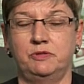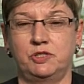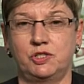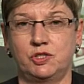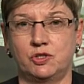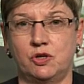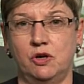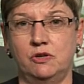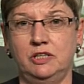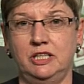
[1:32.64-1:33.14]

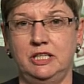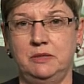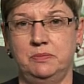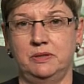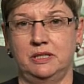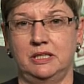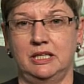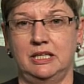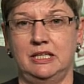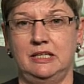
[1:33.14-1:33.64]
strongly
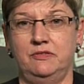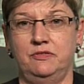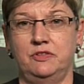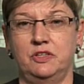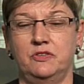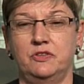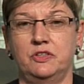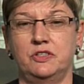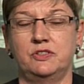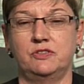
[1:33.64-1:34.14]
believe
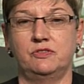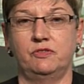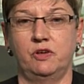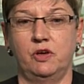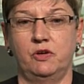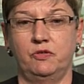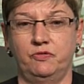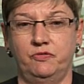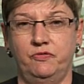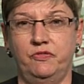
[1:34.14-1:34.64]
that there's
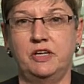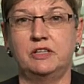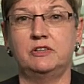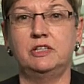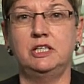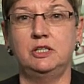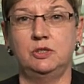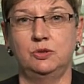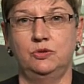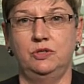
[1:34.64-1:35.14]

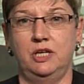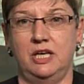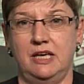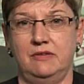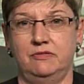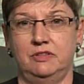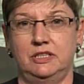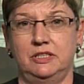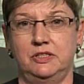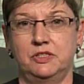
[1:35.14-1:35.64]
very good
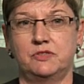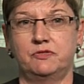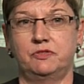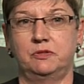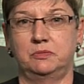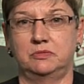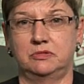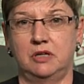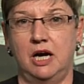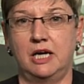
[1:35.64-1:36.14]
evidence
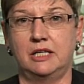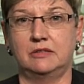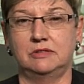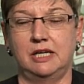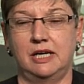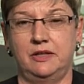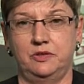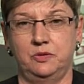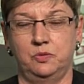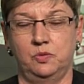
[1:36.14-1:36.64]
from right
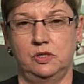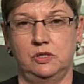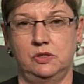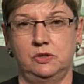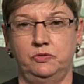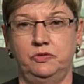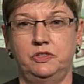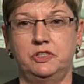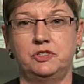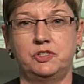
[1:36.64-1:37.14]
around the
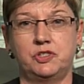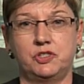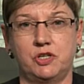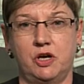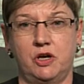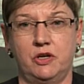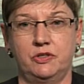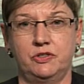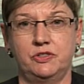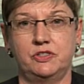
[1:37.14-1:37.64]
world that
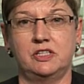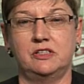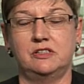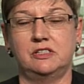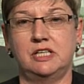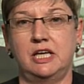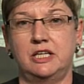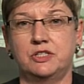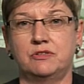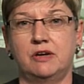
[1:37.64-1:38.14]
shows
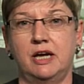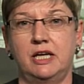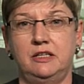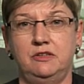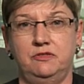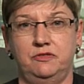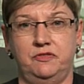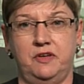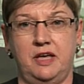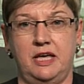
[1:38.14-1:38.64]
that
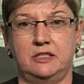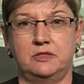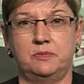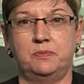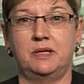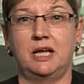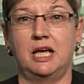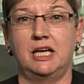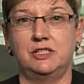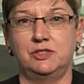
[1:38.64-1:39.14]
saturated
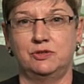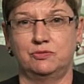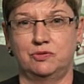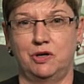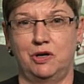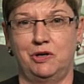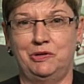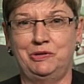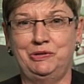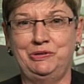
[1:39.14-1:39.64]
fat plays a
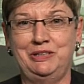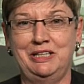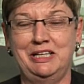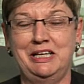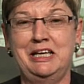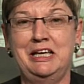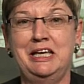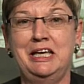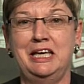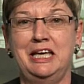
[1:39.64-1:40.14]
role
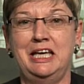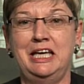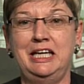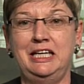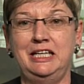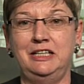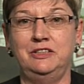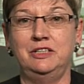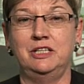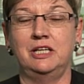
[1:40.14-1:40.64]

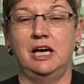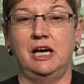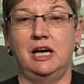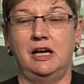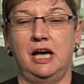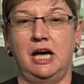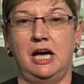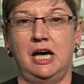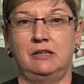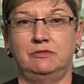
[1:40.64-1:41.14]
in
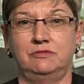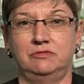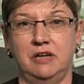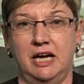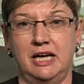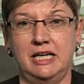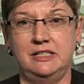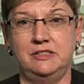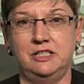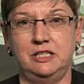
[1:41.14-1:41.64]

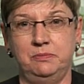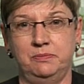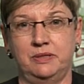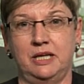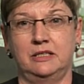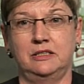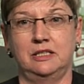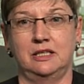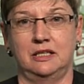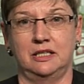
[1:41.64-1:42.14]
raising
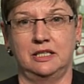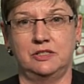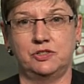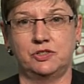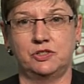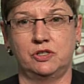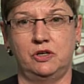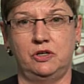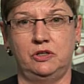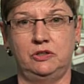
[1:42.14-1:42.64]
blood
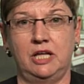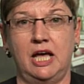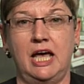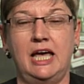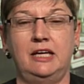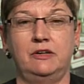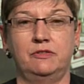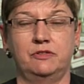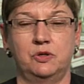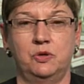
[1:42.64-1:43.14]
cholesterol,
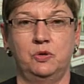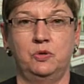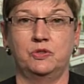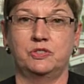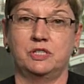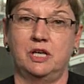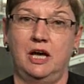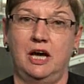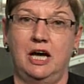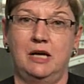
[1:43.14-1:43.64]
and of
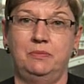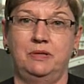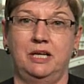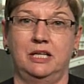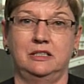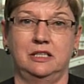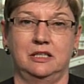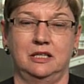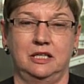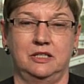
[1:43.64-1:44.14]
course high
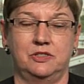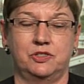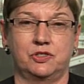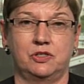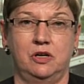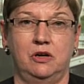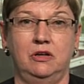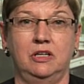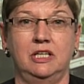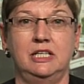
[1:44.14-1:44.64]
blood
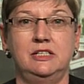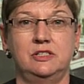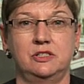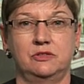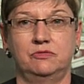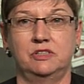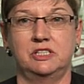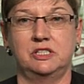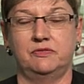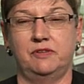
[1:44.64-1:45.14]
cholesterol is
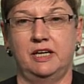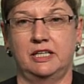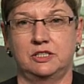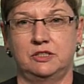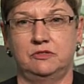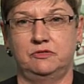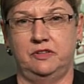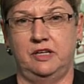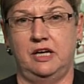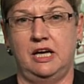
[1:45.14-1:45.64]
a risk
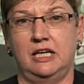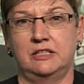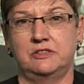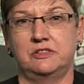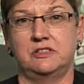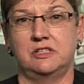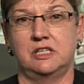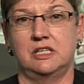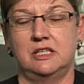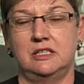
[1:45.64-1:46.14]
factor for
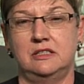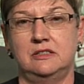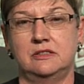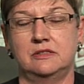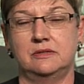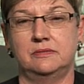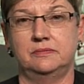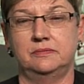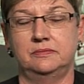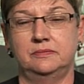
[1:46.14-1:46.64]
heart disease.